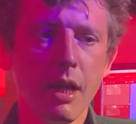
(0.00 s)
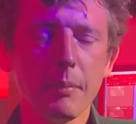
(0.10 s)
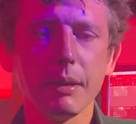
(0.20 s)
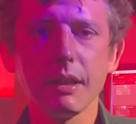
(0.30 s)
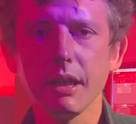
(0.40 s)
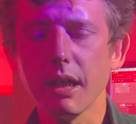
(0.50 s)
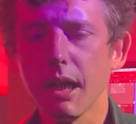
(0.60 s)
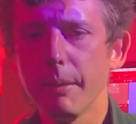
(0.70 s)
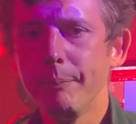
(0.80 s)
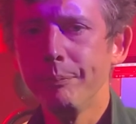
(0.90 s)
but the
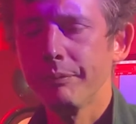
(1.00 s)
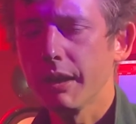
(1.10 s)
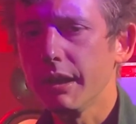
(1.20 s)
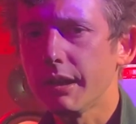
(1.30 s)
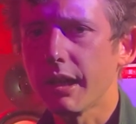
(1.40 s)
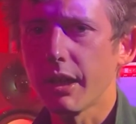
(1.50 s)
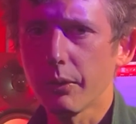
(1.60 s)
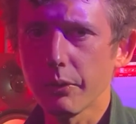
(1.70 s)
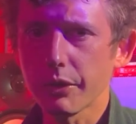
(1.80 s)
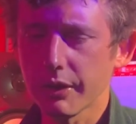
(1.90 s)
um, Internet
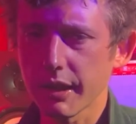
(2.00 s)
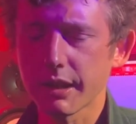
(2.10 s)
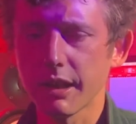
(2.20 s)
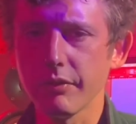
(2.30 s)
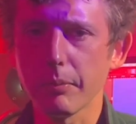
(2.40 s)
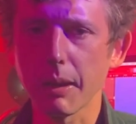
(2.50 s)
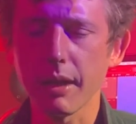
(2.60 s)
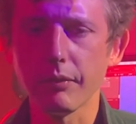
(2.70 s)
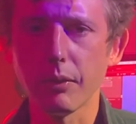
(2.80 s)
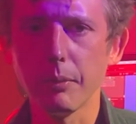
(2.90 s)
also does give a
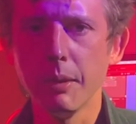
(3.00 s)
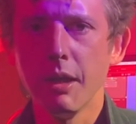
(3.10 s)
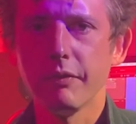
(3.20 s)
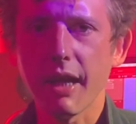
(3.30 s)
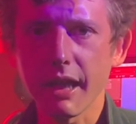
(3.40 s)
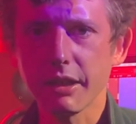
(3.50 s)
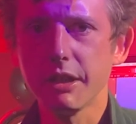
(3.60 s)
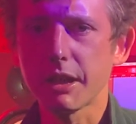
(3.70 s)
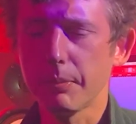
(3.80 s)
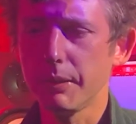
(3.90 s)
platform for
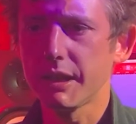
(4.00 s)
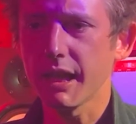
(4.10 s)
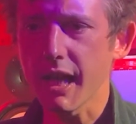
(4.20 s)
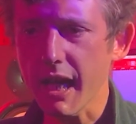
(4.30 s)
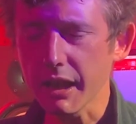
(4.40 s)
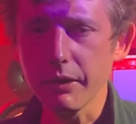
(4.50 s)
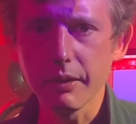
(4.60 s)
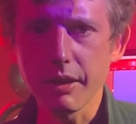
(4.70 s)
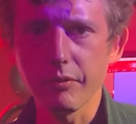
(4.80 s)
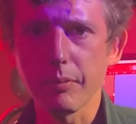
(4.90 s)
actors to present
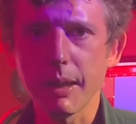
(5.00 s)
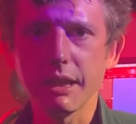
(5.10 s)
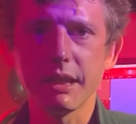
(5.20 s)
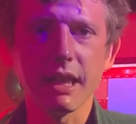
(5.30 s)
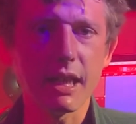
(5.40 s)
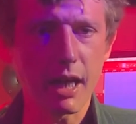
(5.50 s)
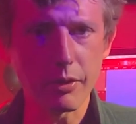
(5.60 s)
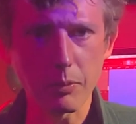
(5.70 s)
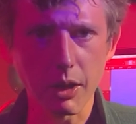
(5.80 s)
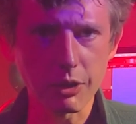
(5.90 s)
accurate information that
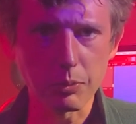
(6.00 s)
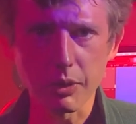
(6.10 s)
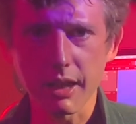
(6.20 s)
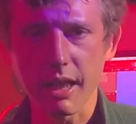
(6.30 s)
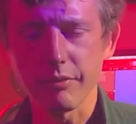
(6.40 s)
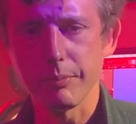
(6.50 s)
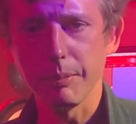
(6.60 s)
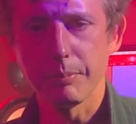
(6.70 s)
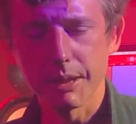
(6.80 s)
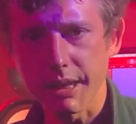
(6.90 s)
otherwise wouldn't have
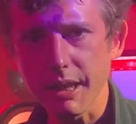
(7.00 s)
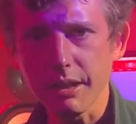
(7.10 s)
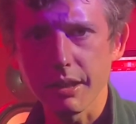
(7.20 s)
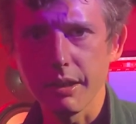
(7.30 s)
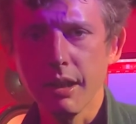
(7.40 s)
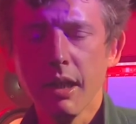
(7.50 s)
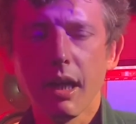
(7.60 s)
been presented.